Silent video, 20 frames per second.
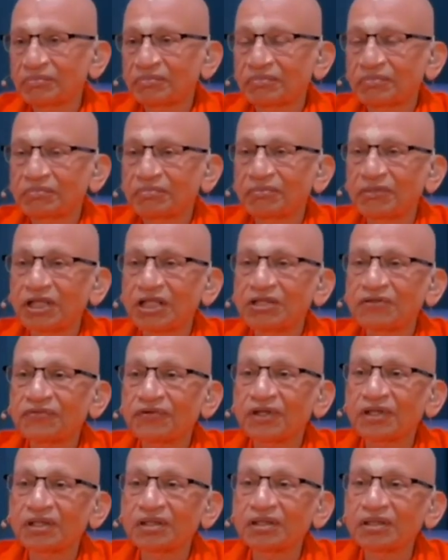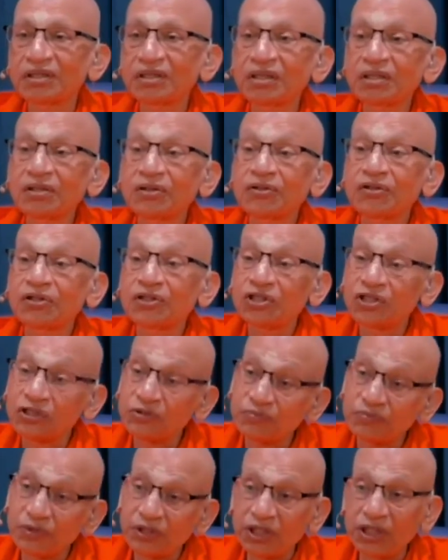but as far as the
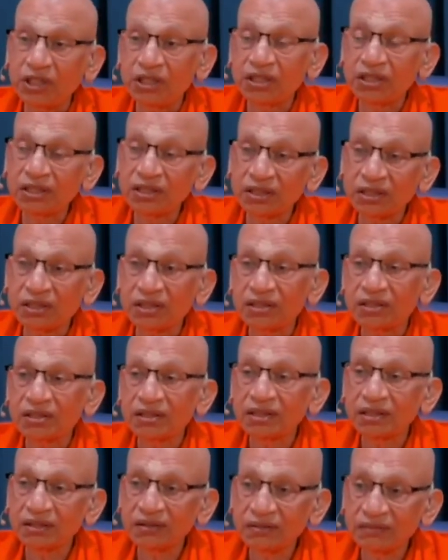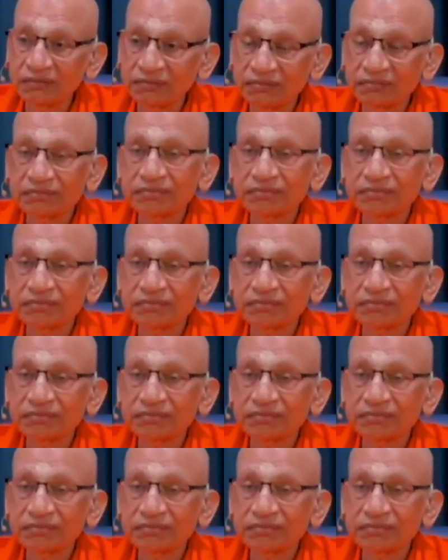spirit is concerned,